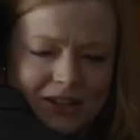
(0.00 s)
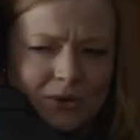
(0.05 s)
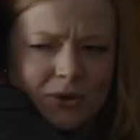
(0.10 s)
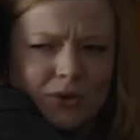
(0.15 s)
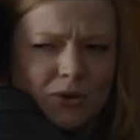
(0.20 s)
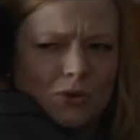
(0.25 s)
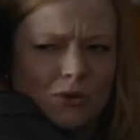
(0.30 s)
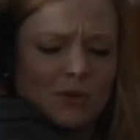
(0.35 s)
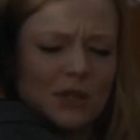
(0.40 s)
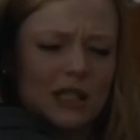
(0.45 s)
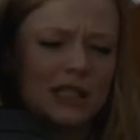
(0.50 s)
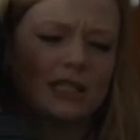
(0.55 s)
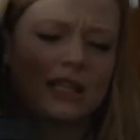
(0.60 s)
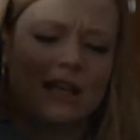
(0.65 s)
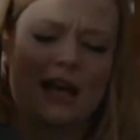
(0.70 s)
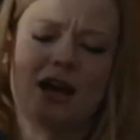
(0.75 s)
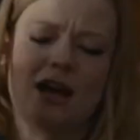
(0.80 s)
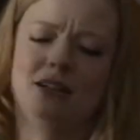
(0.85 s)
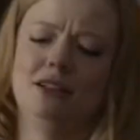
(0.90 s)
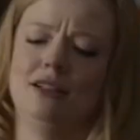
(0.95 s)
Oh, what is
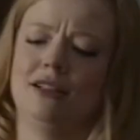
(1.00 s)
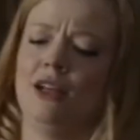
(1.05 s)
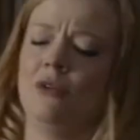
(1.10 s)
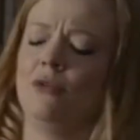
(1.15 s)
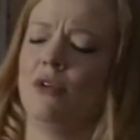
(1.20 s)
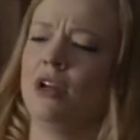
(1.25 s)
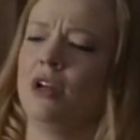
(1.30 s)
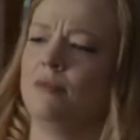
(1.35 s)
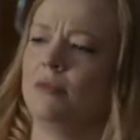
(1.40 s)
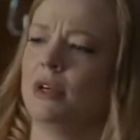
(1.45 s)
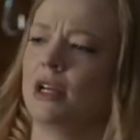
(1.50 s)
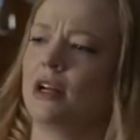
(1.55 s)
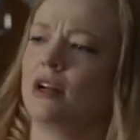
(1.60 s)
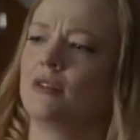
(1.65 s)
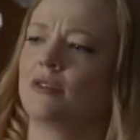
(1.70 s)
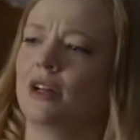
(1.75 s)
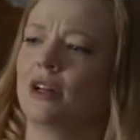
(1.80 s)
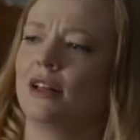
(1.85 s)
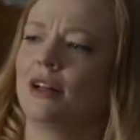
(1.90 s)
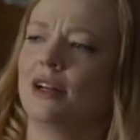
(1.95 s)
that? Date Rape by
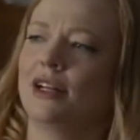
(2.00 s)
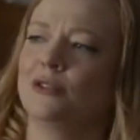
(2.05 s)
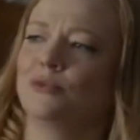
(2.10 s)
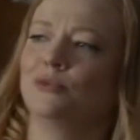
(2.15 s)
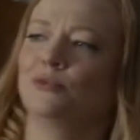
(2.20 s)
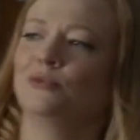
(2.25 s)
Calvin Klein?